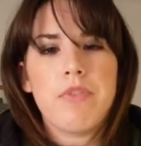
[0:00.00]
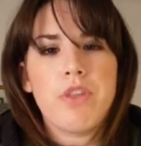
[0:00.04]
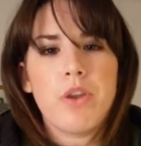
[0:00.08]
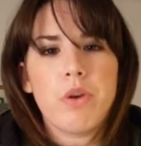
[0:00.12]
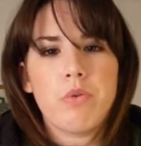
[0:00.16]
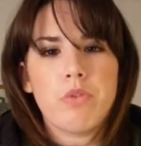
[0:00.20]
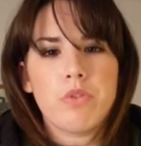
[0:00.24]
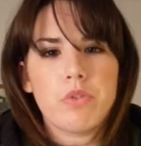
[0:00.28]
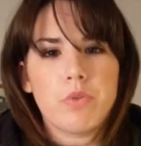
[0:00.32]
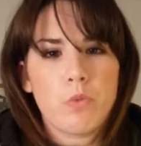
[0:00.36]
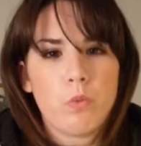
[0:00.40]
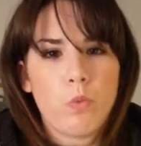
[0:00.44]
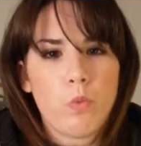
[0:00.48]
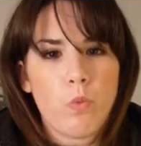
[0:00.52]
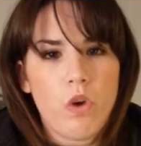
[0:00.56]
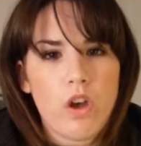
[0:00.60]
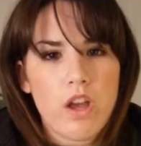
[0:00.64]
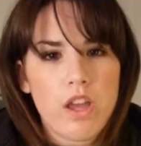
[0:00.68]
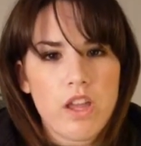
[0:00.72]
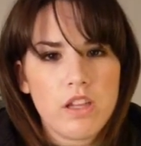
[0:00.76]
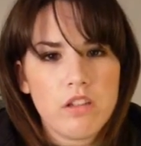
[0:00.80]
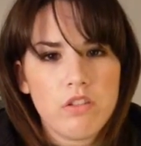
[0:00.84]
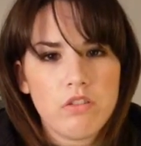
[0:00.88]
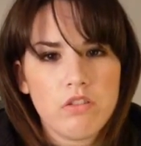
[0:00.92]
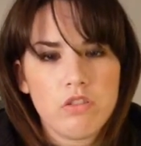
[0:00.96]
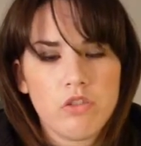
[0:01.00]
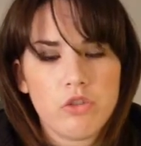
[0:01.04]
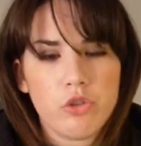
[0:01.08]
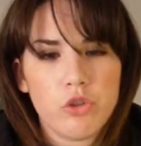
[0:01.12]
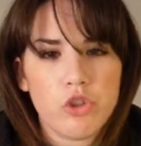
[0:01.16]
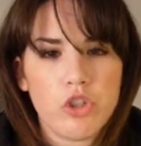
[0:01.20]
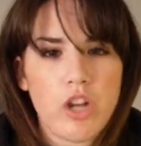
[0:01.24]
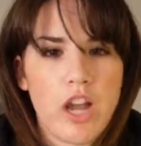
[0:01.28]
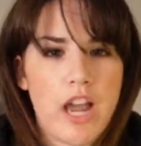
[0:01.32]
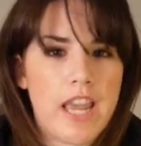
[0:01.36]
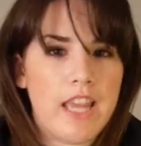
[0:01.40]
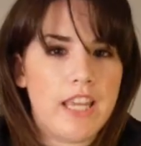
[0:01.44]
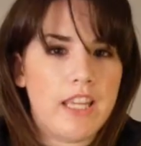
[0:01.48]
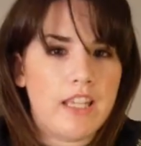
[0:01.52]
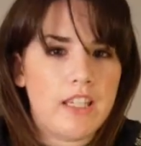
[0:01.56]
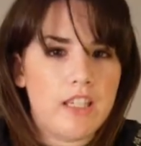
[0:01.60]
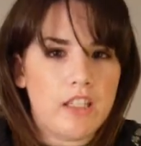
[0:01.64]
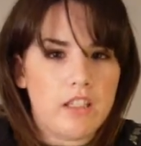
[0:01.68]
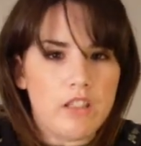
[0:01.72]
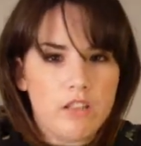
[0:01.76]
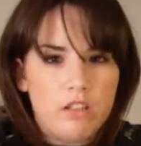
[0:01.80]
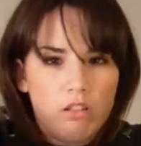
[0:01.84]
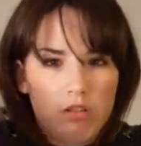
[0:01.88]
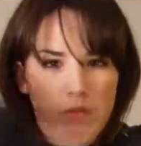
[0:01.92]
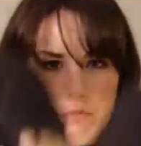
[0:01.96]
There was one
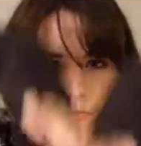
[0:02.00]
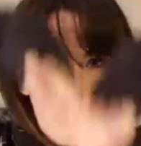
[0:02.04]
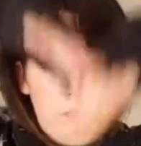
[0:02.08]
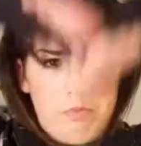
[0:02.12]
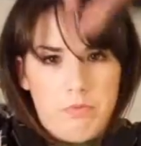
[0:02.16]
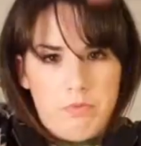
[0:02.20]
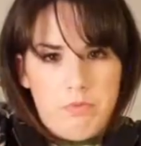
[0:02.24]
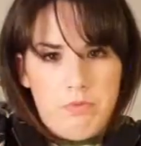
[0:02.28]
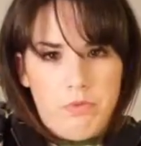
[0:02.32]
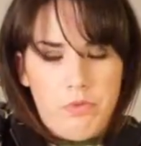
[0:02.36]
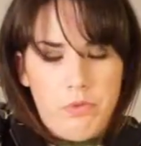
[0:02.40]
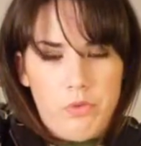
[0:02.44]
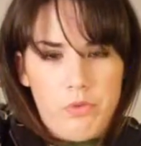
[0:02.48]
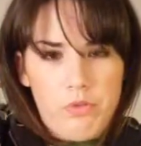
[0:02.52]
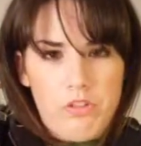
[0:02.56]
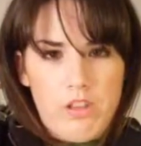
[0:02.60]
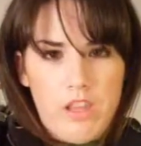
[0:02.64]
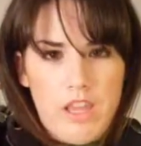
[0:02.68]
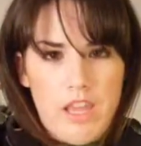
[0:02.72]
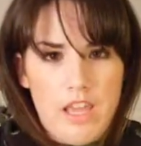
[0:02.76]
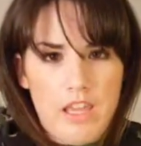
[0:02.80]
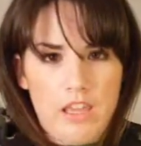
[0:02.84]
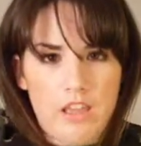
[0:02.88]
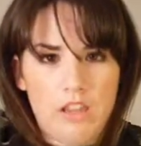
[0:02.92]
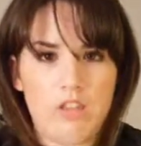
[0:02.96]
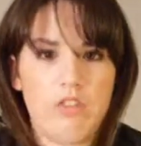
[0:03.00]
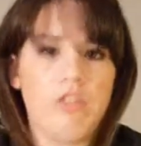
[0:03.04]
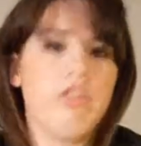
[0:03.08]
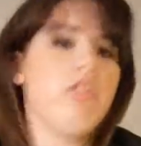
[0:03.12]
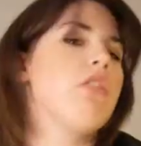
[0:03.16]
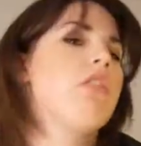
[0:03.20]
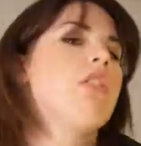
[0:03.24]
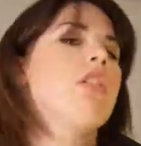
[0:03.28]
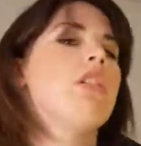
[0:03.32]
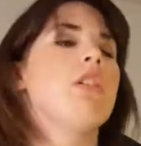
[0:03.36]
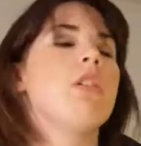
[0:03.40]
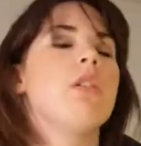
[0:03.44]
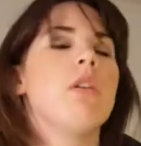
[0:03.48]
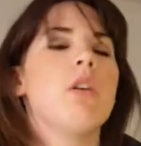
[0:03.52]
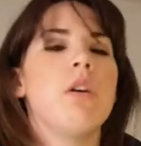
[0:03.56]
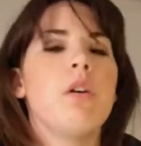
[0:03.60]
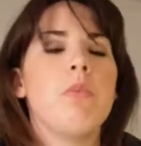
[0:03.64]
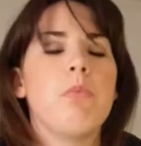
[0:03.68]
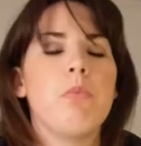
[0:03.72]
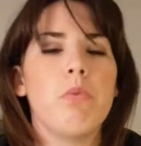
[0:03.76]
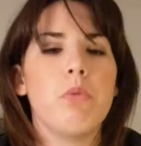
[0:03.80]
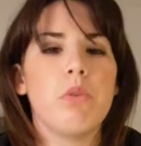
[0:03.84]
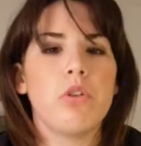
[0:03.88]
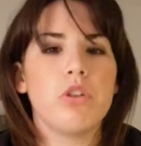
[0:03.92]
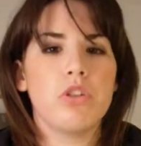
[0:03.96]
giant full-length
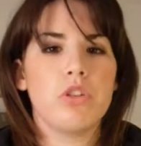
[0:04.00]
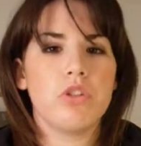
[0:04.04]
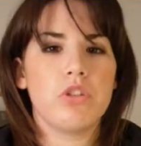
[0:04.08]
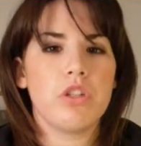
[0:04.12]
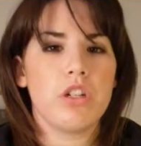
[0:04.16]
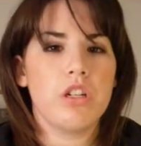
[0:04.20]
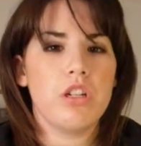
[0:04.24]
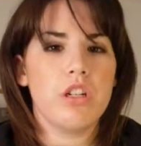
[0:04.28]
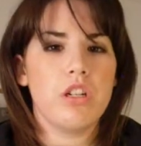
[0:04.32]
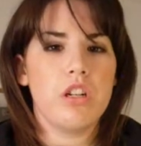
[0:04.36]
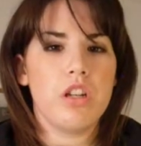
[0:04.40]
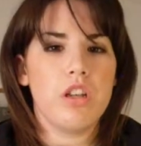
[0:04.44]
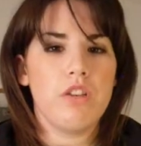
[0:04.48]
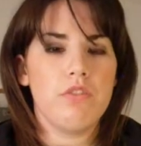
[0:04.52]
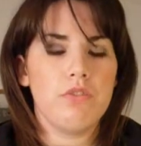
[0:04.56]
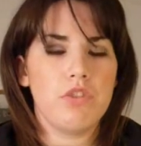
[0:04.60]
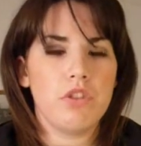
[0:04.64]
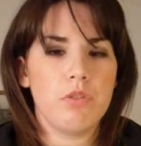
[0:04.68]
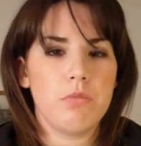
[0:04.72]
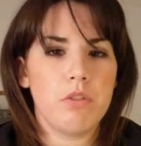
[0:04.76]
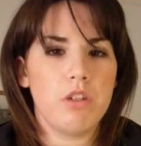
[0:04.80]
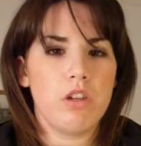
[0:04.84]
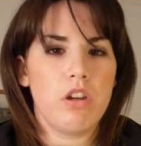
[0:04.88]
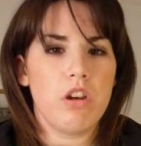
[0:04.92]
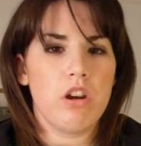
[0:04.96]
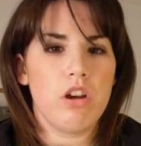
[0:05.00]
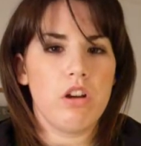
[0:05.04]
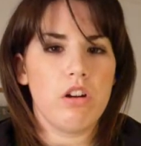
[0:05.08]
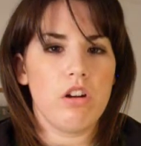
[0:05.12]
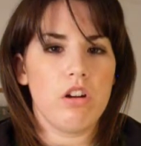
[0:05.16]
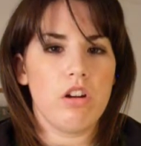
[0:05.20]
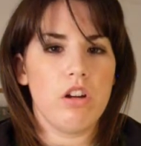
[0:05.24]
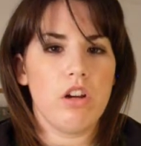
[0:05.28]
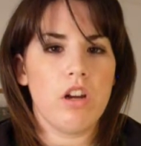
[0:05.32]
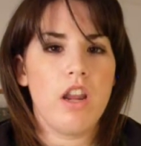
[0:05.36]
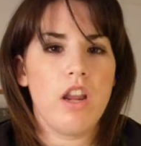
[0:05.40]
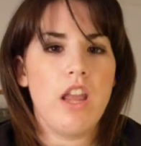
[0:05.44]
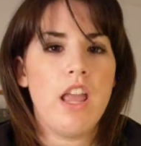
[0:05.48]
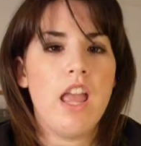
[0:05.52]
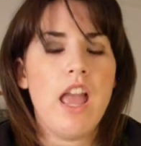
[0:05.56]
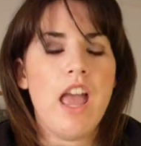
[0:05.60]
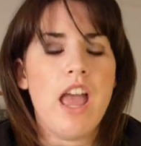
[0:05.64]
portrait of Jimmy Carter,